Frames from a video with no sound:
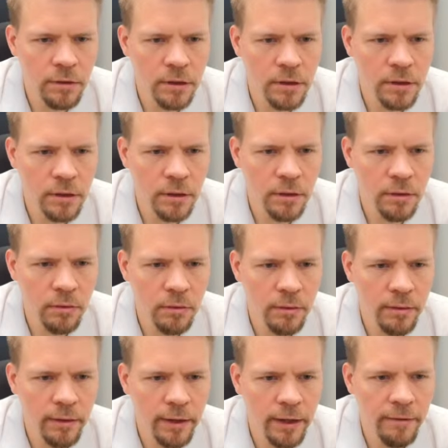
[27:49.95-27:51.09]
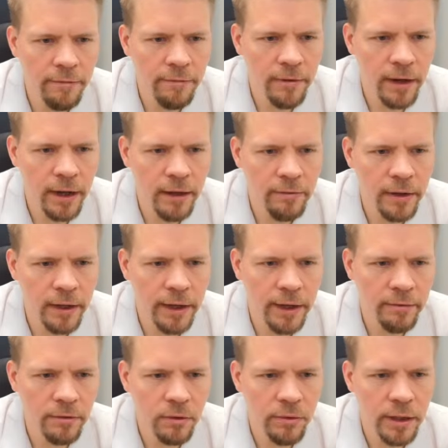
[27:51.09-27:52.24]
So e5, I
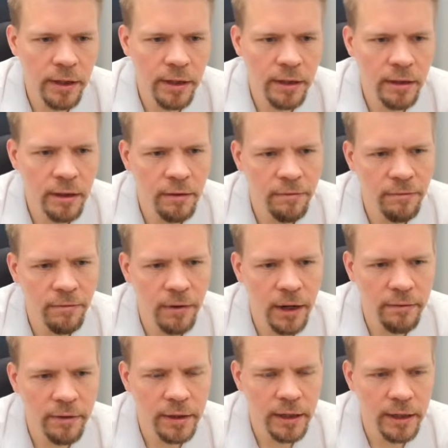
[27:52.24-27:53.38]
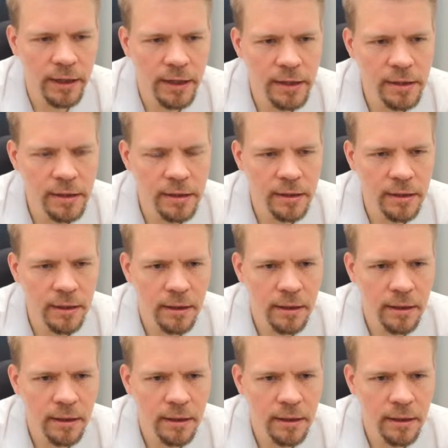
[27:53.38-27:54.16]
have queen e f5 at least.